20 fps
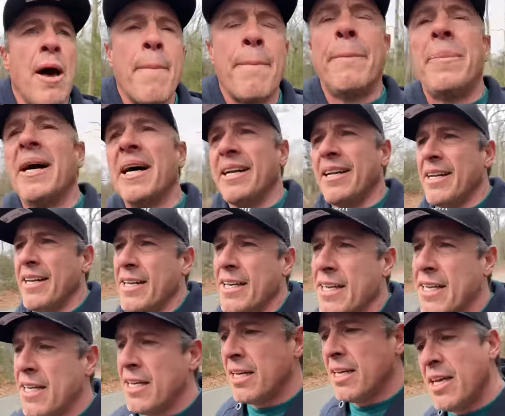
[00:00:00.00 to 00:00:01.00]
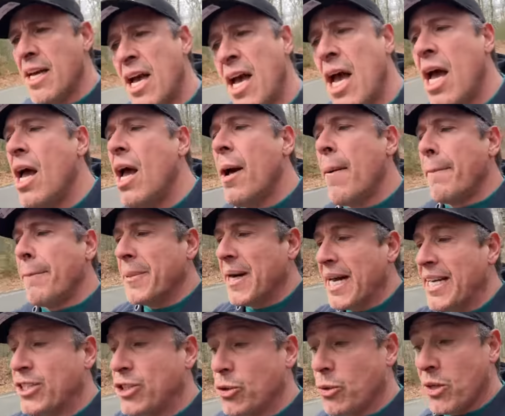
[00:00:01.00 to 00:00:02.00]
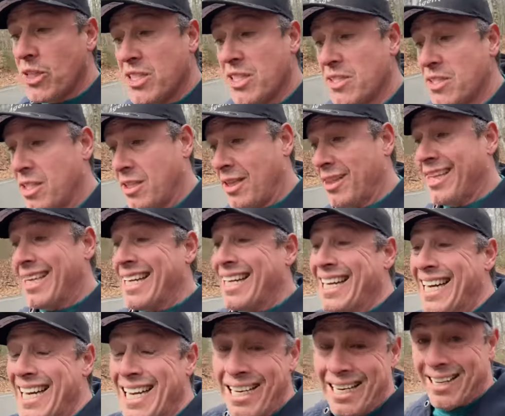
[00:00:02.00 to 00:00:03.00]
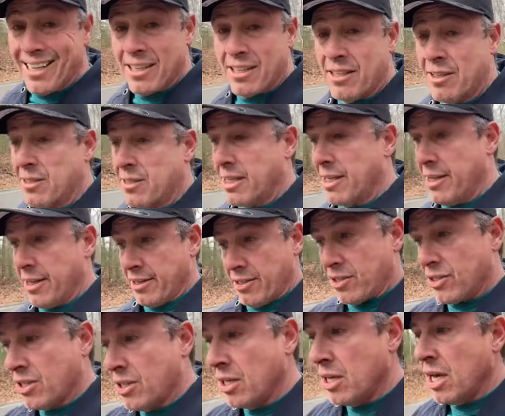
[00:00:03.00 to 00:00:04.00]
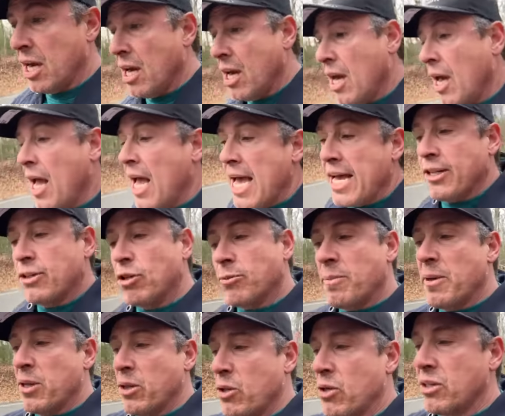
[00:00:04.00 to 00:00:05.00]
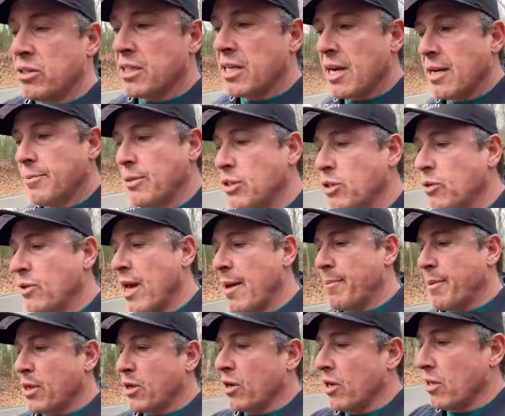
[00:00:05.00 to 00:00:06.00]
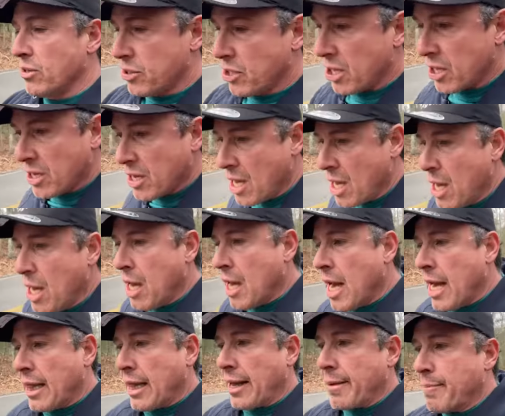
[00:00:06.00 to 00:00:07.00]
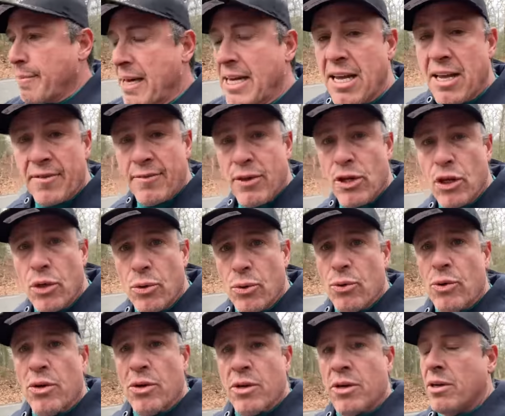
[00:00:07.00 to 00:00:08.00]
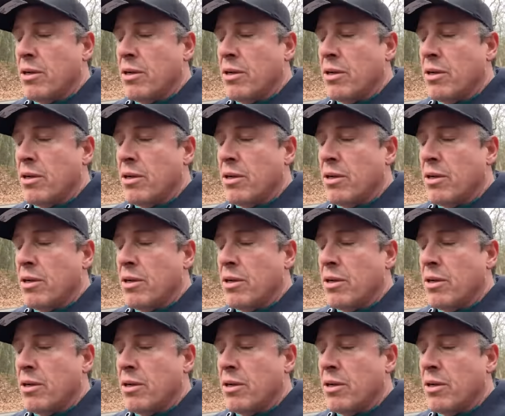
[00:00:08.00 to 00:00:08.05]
But my choice is to lean in to this. And it took me a long time to do that because, like many of you,